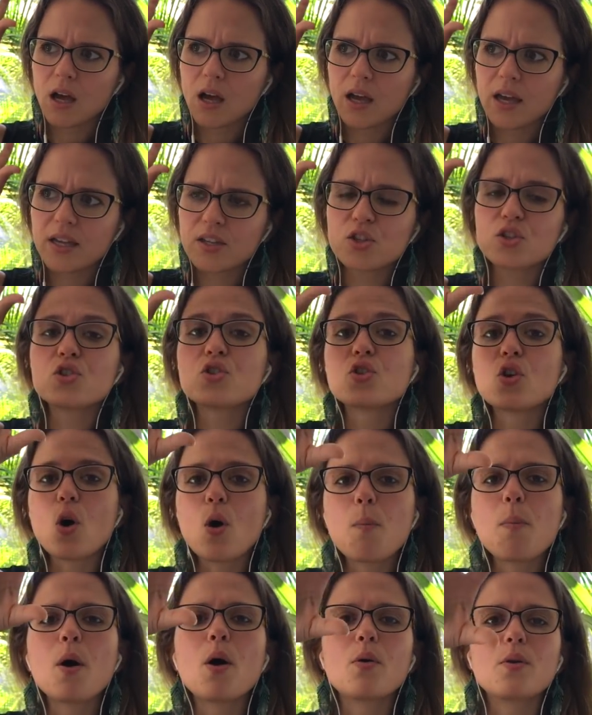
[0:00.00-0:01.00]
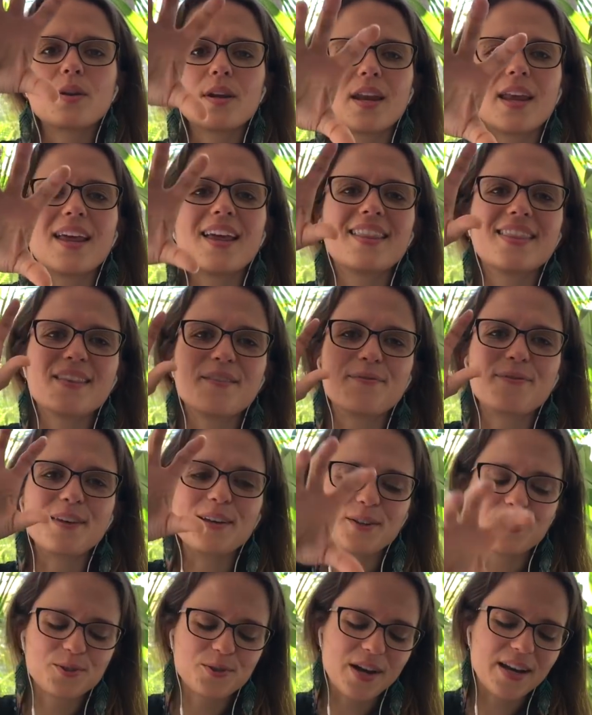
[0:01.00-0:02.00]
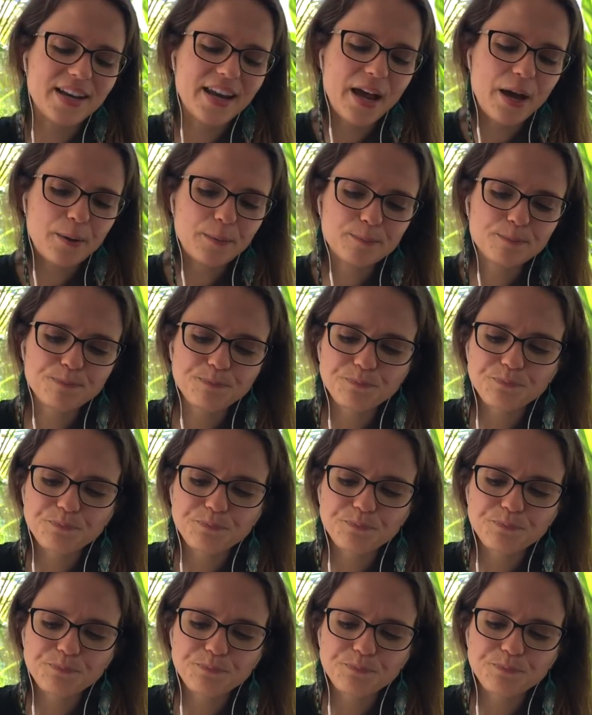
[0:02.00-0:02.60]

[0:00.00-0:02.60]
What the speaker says: is so potent in the field right now.